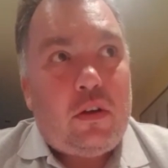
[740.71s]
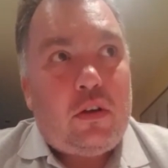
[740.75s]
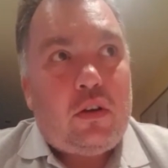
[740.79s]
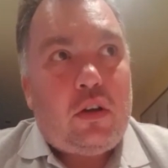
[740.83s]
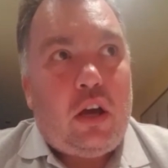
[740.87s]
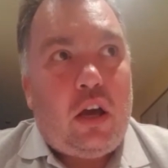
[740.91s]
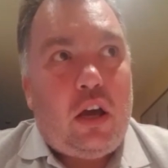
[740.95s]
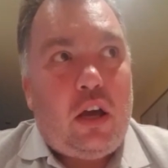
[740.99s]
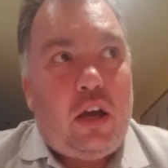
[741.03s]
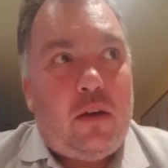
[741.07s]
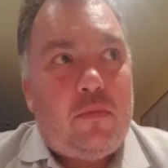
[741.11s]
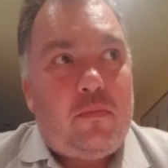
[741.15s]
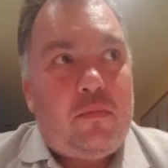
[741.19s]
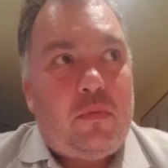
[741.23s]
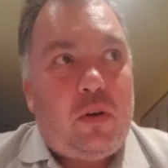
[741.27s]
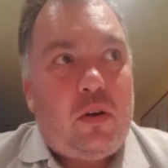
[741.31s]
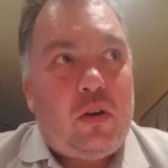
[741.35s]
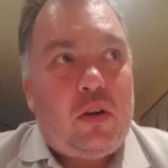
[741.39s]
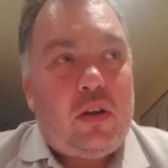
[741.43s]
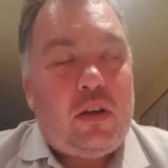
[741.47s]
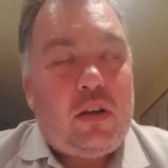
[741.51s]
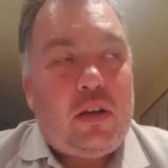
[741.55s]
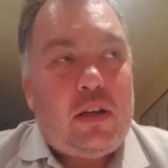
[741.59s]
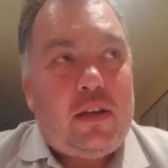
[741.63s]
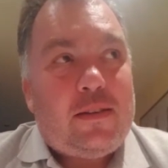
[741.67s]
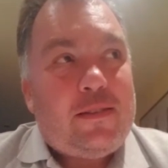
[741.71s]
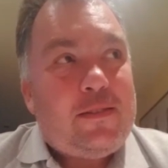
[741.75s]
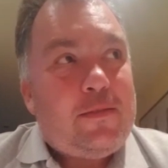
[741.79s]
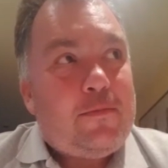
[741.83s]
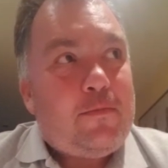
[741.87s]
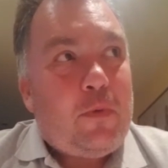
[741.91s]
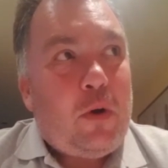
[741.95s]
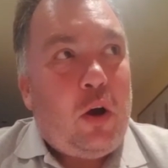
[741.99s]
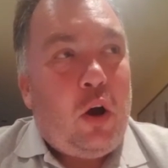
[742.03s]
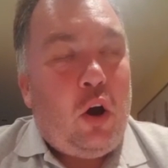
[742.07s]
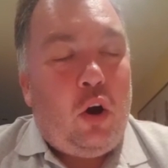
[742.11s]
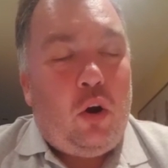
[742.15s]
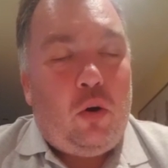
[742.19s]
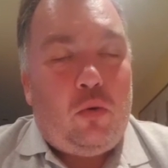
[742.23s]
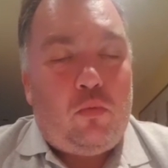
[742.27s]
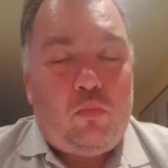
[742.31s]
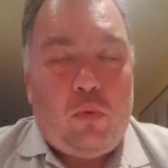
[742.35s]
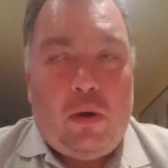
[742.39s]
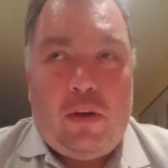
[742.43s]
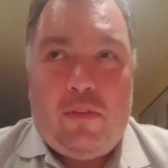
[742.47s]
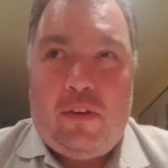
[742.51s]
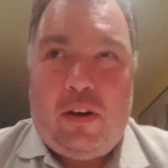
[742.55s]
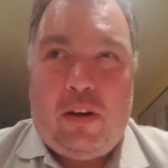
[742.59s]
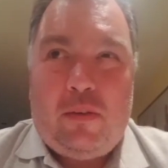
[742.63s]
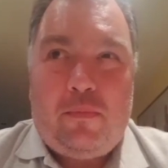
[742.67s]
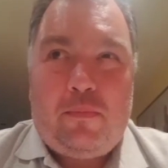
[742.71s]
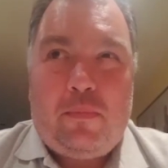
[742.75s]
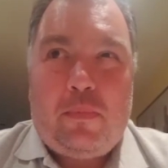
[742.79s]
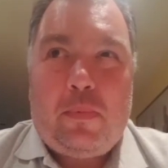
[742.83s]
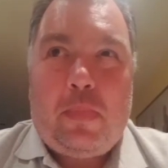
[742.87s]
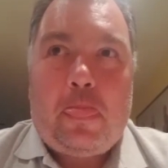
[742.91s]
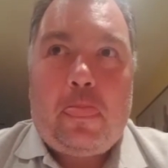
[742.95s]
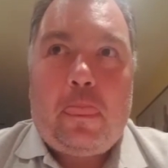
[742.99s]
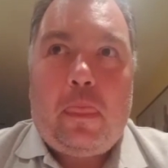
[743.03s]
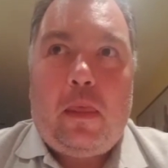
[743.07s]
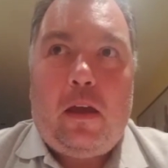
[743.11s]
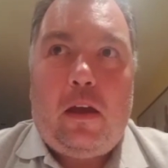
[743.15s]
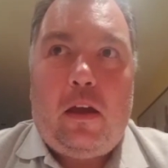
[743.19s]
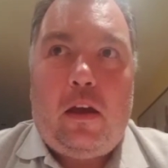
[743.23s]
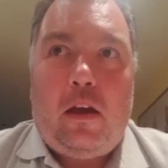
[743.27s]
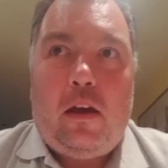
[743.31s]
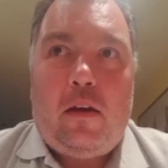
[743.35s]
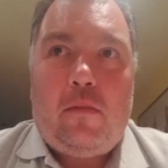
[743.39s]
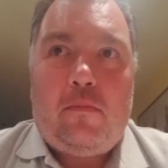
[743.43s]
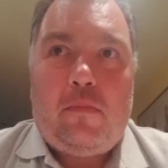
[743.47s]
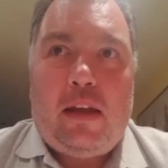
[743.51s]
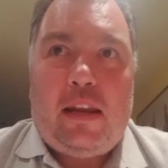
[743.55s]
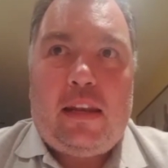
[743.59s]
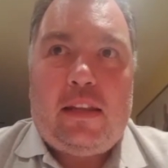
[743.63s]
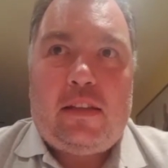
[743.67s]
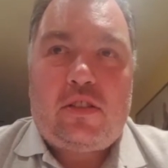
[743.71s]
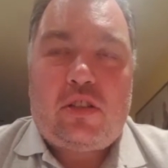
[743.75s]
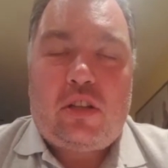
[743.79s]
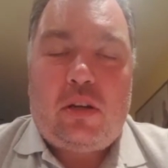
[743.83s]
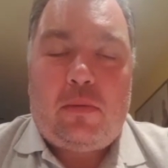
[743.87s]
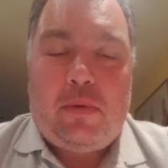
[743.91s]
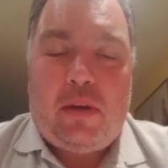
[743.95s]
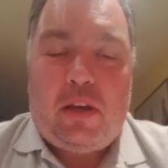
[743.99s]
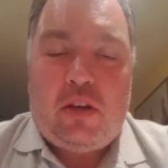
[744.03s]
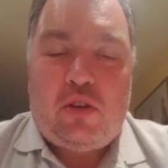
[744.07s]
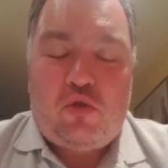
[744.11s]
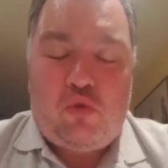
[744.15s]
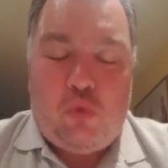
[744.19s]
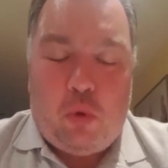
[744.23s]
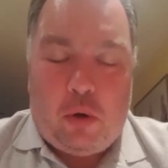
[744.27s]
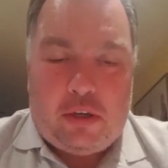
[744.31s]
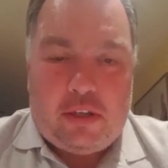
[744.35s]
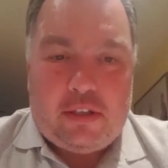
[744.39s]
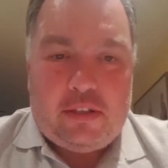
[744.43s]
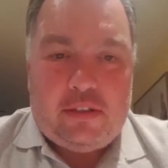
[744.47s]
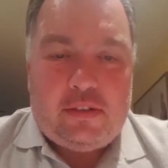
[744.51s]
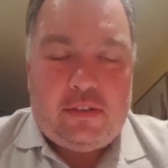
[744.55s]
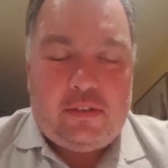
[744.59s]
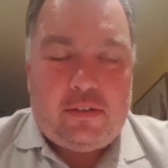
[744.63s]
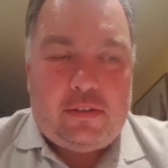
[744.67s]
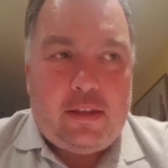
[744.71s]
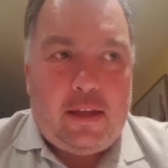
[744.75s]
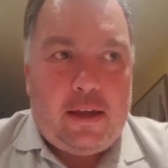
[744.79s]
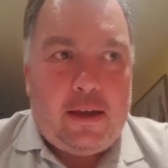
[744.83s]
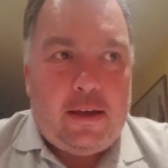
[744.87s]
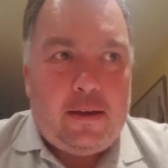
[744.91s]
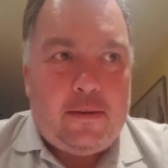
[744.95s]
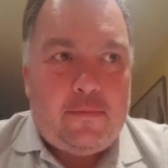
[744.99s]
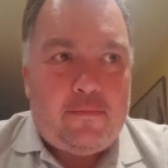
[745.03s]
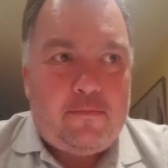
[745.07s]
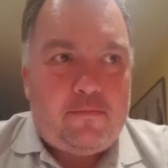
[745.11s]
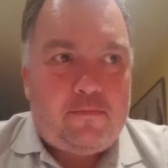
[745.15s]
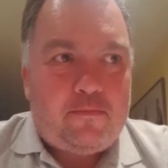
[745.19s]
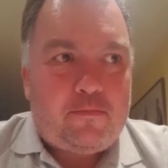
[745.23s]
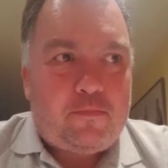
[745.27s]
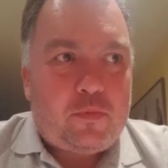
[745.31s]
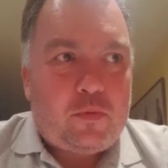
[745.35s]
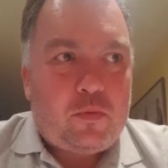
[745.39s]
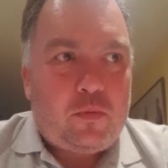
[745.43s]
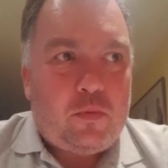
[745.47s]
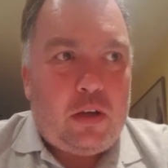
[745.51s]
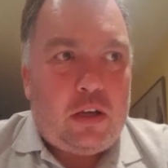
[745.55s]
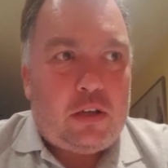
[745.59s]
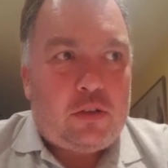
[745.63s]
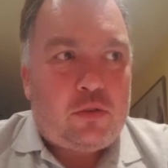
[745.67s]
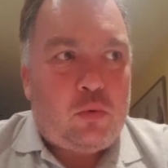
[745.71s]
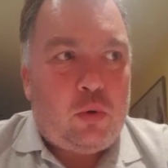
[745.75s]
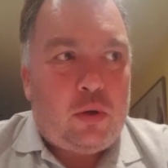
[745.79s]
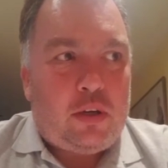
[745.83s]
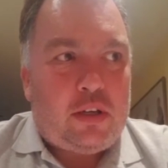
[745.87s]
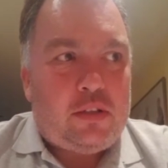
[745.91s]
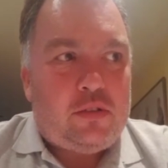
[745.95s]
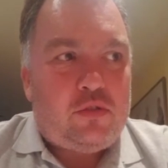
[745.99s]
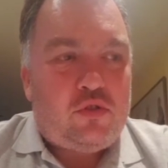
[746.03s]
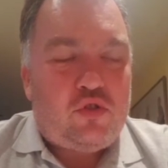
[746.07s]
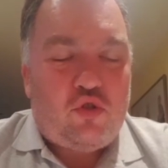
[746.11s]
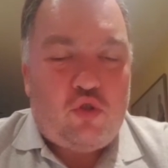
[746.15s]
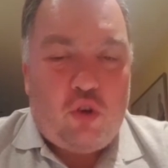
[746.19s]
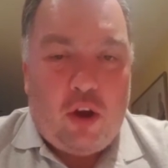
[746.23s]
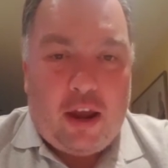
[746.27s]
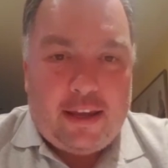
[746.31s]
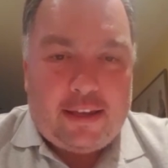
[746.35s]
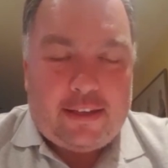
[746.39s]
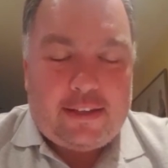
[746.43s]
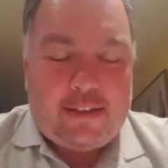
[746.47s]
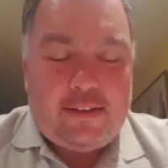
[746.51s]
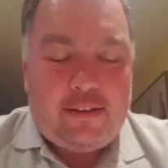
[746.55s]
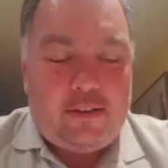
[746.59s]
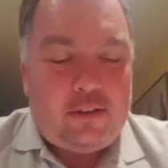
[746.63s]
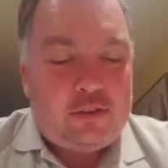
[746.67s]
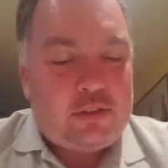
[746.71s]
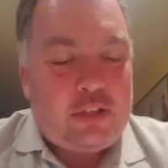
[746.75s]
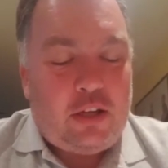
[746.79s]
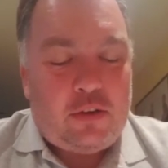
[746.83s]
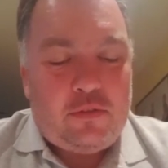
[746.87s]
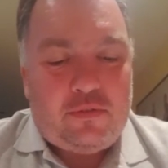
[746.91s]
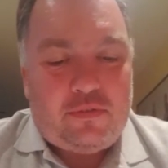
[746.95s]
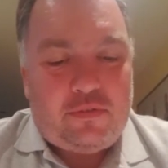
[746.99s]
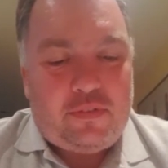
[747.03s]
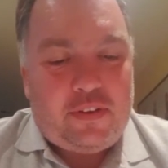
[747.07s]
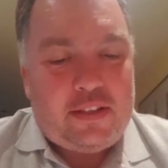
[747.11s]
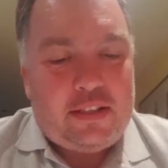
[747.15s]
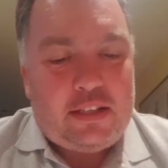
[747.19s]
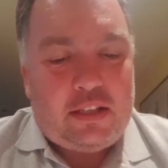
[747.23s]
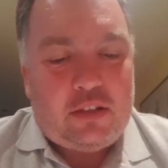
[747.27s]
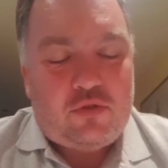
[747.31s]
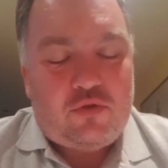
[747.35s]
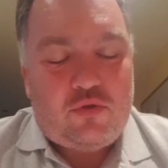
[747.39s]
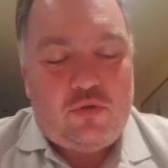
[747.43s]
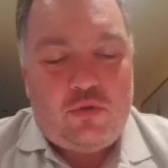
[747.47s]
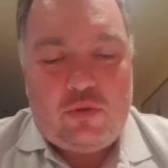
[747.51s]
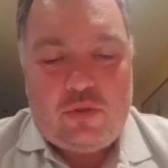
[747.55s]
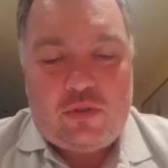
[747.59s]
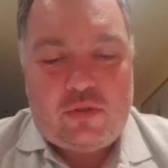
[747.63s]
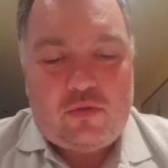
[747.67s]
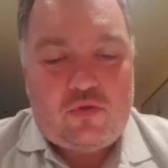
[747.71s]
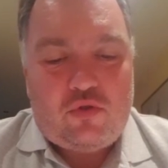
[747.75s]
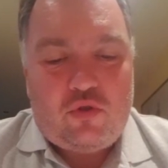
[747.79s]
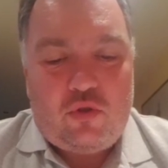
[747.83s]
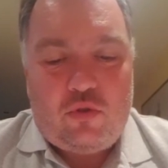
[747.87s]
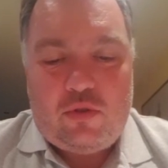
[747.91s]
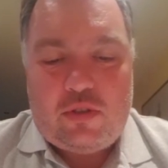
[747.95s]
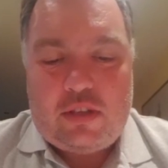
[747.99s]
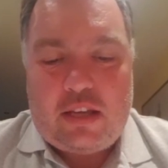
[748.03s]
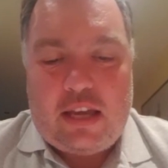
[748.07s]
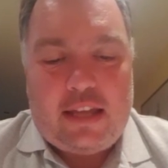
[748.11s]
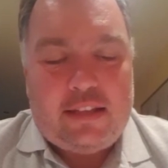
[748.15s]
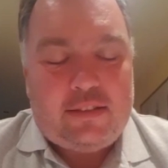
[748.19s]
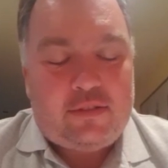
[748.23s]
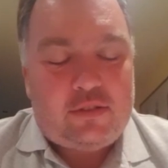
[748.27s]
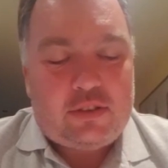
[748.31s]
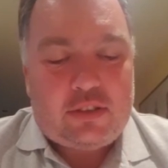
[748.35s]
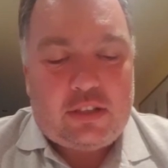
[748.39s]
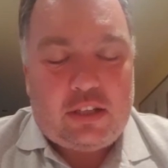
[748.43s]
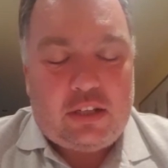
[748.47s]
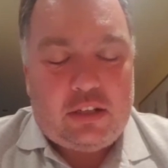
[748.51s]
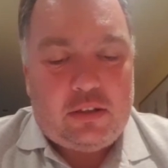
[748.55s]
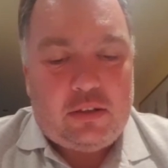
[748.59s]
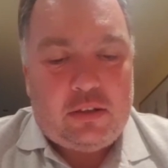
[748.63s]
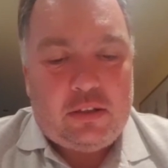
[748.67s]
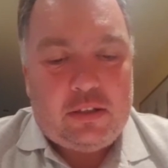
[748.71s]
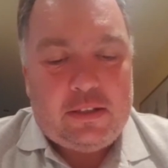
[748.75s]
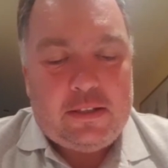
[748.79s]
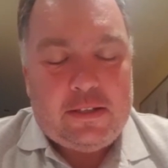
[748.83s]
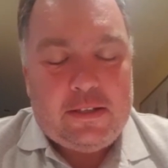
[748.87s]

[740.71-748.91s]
um, hot weather, um, and it's going to be a quickened um, a quickened track. I don't think that Trus- Trushan's going to